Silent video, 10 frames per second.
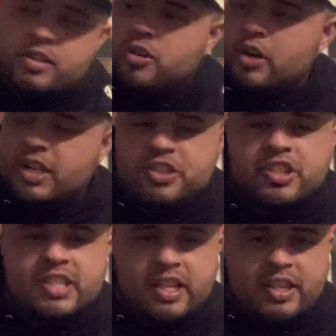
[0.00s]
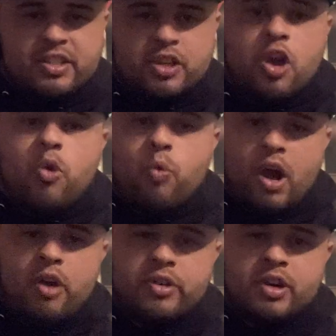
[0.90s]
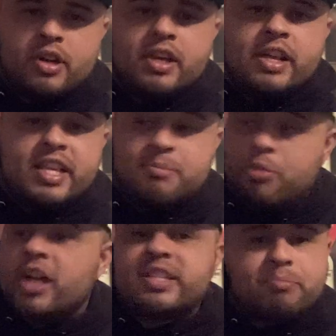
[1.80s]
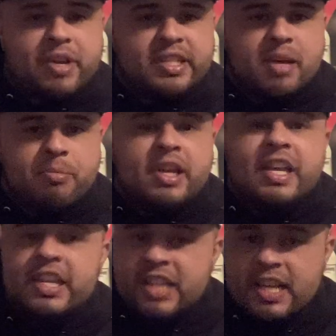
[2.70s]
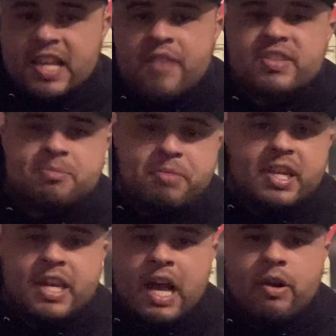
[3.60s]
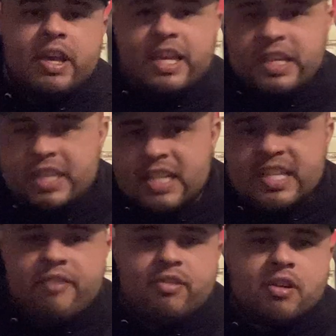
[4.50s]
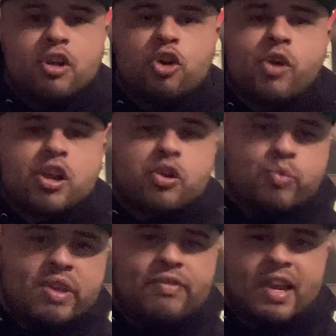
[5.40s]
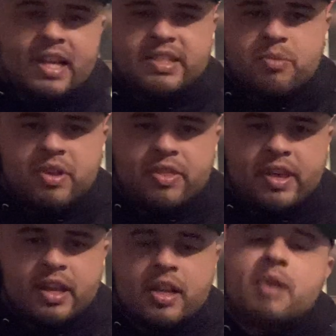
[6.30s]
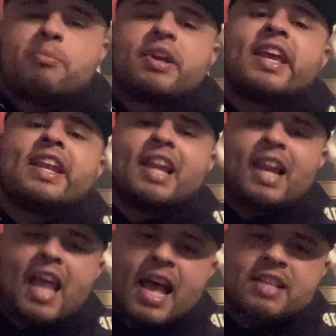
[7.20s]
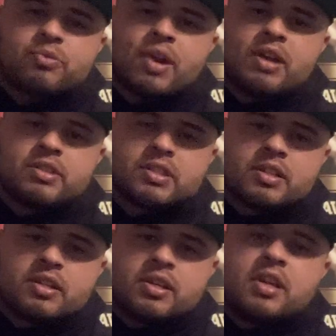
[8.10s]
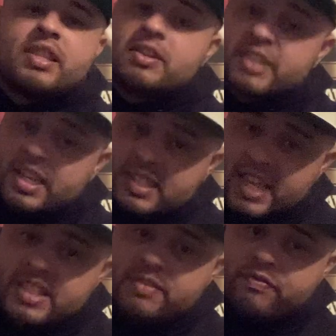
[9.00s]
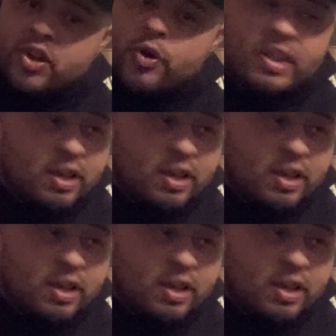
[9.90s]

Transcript: So let's just say this: Wilder, his boxing picked up. He does have speed now. He does have a quicker reflex than we think. But can it last rounds? That was against Tyson Fury.